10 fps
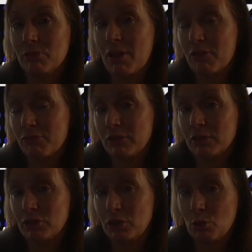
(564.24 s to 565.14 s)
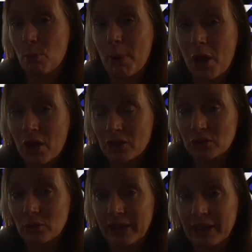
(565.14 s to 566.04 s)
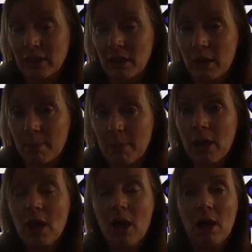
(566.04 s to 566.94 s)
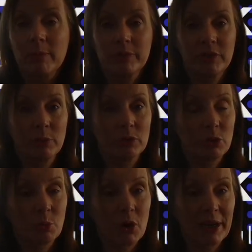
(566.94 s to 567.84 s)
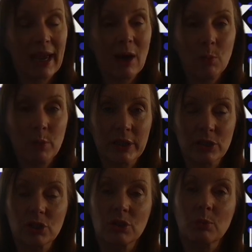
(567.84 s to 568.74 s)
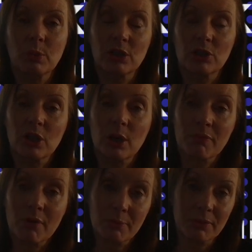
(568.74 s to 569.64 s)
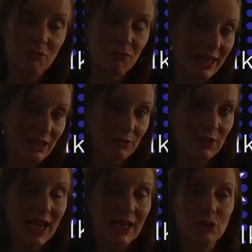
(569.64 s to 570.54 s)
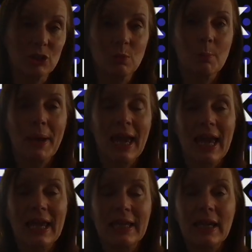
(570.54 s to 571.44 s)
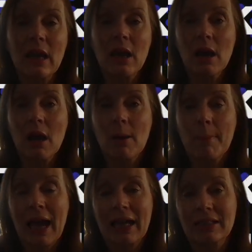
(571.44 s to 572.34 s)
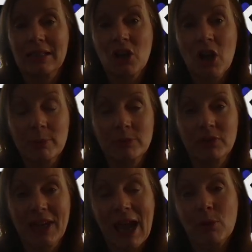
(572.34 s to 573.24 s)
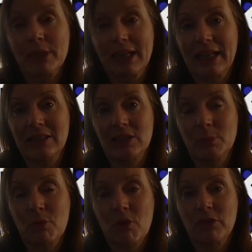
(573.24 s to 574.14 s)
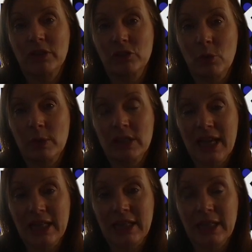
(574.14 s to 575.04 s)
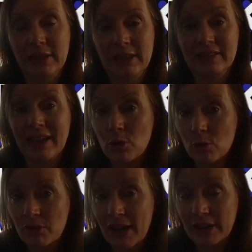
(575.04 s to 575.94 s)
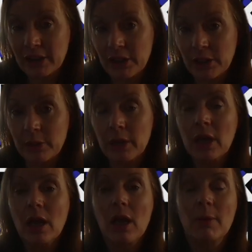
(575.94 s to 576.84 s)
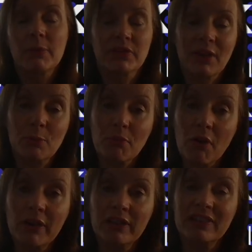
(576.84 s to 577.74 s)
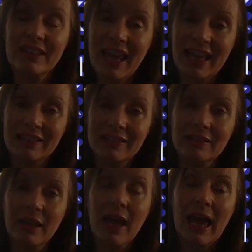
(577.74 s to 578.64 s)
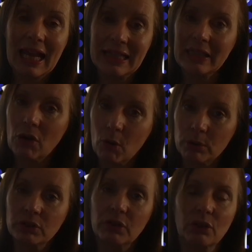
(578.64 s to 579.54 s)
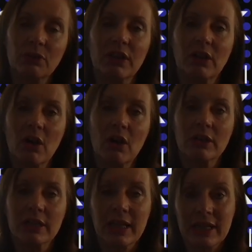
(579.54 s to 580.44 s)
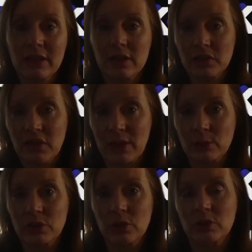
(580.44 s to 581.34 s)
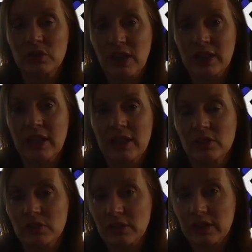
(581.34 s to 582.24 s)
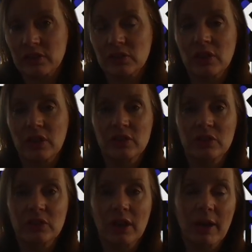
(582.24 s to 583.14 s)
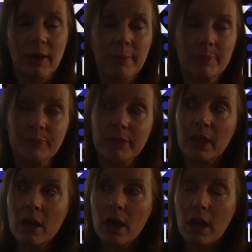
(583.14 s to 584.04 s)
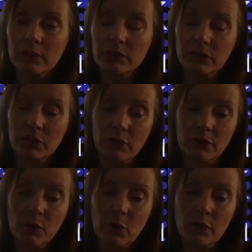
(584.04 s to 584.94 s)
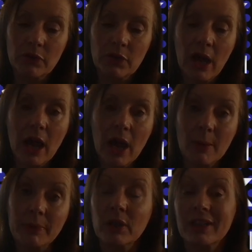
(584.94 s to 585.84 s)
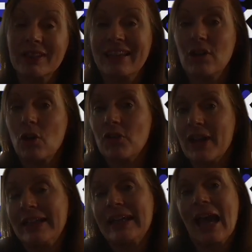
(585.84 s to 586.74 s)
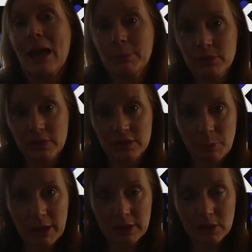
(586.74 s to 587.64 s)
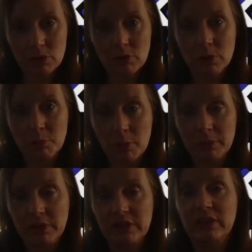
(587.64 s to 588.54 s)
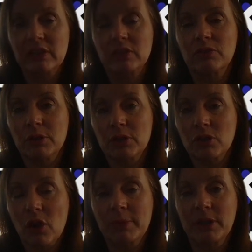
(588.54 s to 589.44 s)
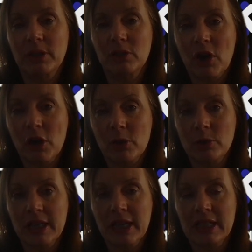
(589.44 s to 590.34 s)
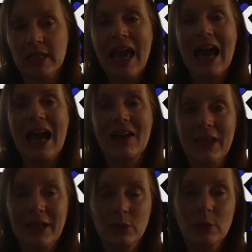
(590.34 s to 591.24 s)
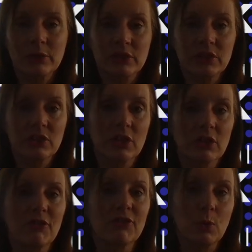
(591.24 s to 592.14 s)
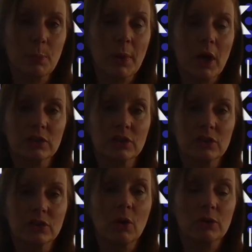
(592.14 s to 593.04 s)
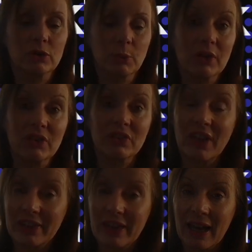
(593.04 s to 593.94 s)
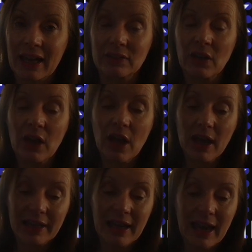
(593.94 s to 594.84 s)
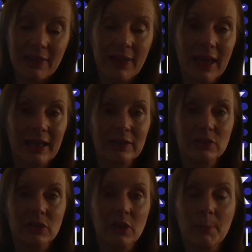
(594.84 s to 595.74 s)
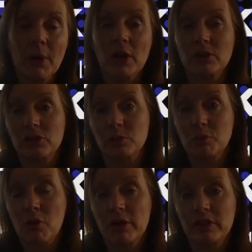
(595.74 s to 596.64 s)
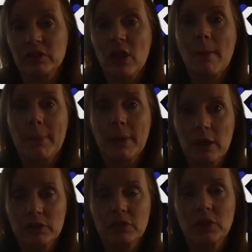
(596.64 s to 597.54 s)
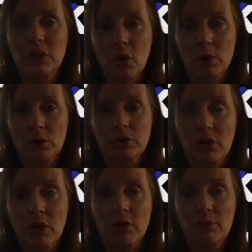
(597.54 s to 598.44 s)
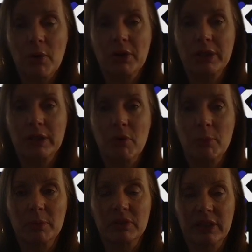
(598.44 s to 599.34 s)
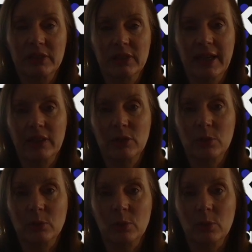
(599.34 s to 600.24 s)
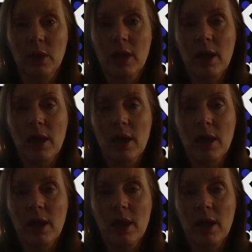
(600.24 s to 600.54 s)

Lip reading: referenced to your personal income to work out which appropriate rate of tax you will pay. And in terms of calculating the profit, so we're taking the sale value and the sale price less any costs that you've incurred in the sale, so your estate agent, solicitors, and so forth. You're going to take off any capital expenditure on the property since through the time that you've owned it, and then you're going to deduct the full purchase cost. So when I say that, again, that is the purchase price plus the cost of buying the property to get your